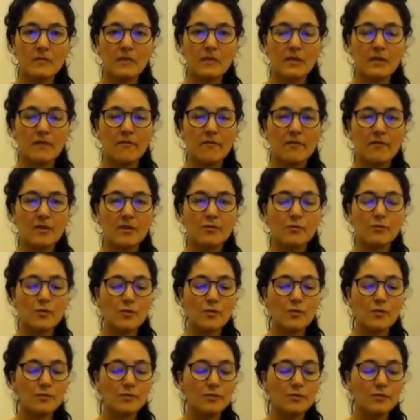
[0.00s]
Giving
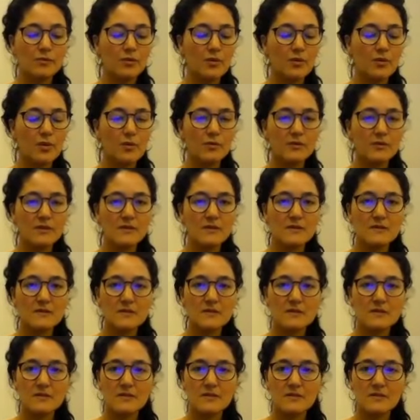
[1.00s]
room to
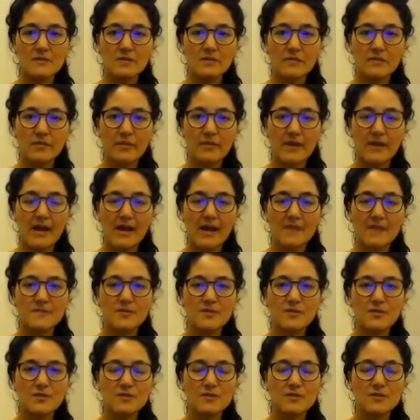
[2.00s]
notice perhaps
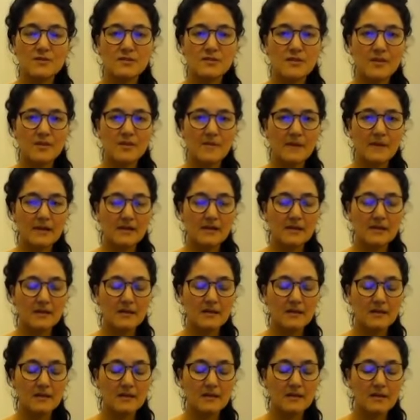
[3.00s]
your stomach,
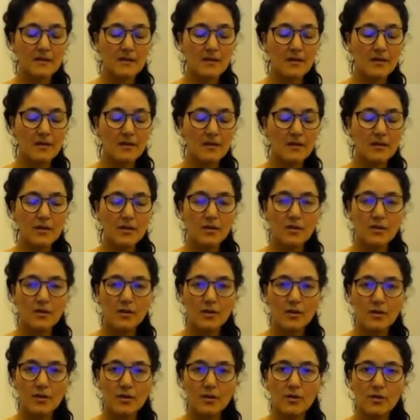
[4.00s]

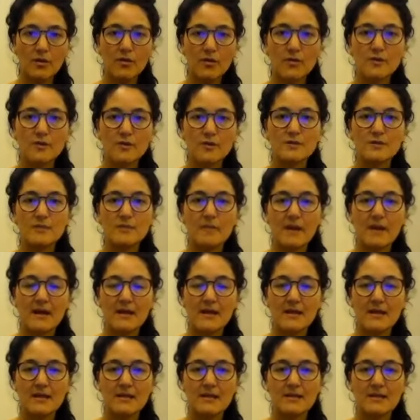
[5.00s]
your
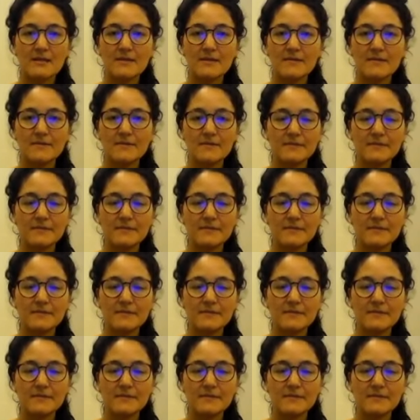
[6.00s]
spine.